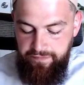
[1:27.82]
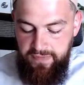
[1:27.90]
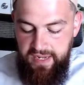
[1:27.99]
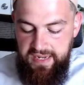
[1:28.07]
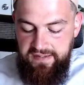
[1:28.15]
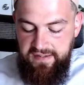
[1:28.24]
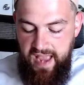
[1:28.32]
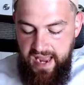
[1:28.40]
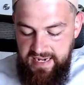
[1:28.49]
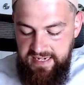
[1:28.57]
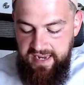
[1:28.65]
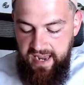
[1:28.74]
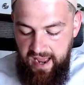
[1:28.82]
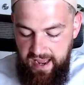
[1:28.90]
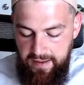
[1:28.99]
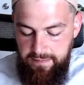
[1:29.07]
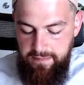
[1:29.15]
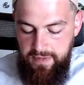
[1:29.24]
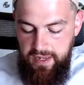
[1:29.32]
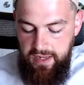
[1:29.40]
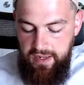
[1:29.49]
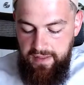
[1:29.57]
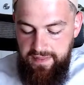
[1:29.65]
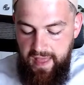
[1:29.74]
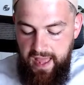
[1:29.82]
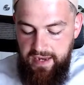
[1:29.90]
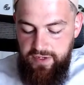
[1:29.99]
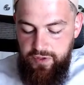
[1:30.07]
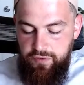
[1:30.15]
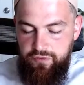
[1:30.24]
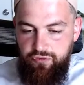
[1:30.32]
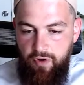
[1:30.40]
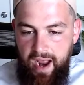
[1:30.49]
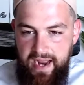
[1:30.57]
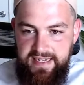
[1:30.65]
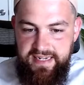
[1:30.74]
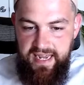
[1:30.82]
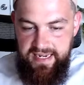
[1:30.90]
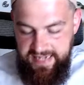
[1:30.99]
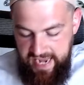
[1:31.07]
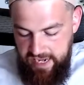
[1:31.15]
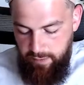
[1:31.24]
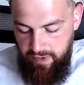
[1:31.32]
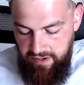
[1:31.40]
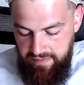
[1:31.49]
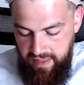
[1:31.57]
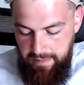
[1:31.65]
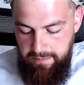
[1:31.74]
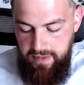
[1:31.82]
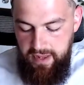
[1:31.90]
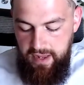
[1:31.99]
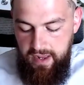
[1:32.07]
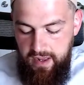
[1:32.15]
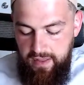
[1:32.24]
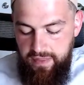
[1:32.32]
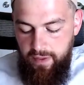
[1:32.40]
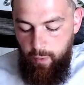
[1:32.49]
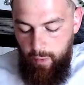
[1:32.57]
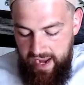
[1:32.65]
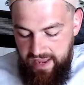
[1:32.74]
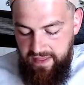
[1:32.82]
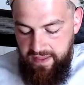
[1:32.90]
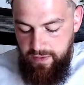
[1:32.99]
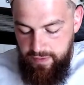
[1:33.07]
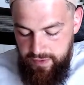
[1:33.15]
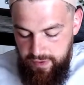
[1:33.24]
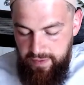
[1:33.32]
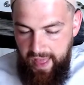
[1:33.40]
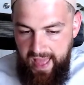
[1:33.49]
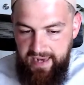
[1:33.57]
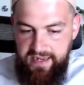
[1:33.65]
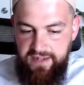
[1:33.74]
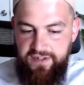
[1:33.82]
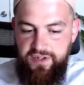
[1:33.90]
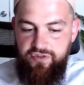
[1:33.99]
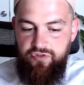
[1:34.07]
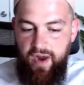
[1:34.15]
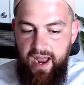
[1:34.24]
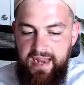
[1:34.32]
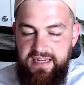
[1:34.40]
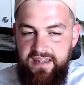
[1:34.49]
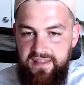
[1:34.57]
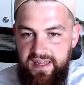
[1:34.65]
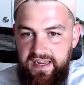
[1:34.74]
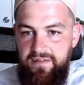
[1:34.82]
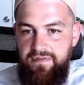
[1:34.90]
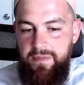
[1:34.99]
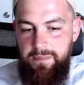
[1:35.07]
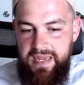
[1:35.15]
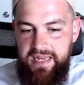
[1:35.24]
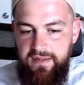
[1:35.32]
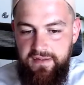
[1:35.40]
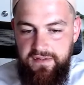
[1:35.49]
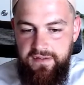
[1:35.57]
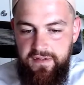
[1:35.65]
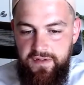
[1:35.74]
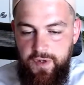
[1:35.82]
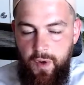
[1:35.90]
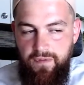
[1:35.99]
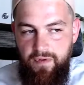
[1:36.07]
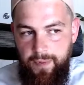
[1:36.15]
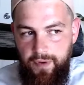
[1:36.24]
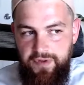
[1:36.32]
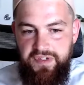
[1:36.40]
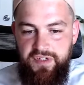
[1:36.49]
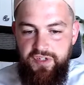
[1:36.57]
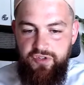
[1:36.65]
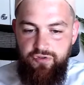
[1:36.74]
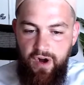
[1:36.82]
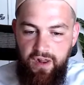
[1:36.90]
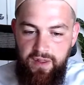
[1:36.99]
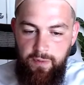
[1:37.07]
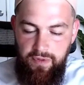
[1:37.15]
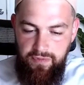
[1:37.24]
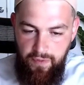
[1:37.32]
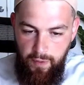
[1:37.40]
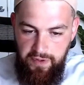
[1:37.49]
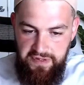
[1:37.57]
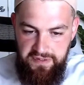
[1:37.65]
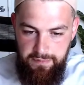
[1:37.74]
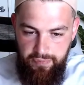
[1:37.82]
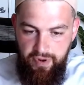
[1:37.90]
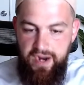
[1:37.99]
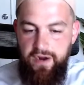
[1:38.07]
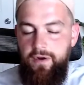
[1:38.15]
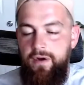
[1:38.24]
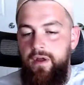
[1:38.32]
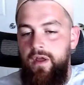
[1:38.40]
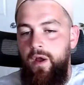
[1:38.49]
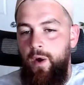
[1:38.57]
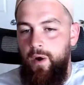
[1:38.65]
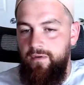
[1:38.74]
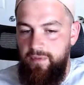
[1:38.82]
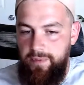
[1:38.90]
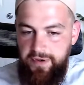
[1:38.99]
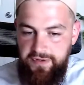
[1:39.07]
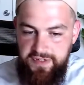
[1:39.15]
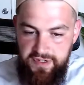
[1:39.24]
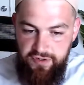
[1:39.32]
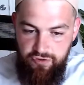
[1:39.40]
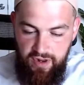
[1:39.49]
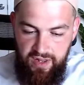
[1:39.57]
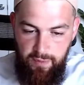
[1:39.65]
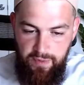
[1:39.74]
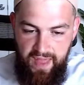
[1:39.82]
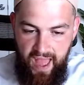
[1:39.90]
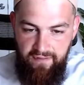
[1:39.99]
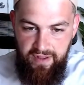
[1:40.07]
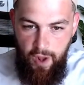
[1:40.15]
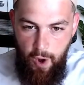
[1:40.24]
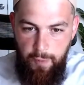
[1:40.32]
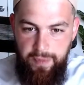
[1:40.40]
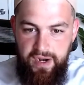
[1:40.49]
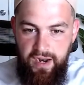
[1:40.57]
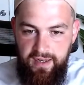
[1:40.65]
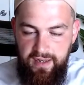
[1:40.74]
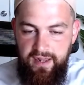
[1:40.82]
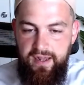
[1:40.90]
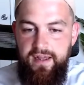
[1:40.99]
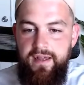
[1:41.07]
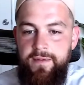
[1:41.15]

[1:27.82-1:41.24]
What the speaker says: He says anytime that you try to attain one of them, the way that you do that is to try to think of the means. So if a person is struggling with focus in prayer, or if a person is struggling with having hope in Allah,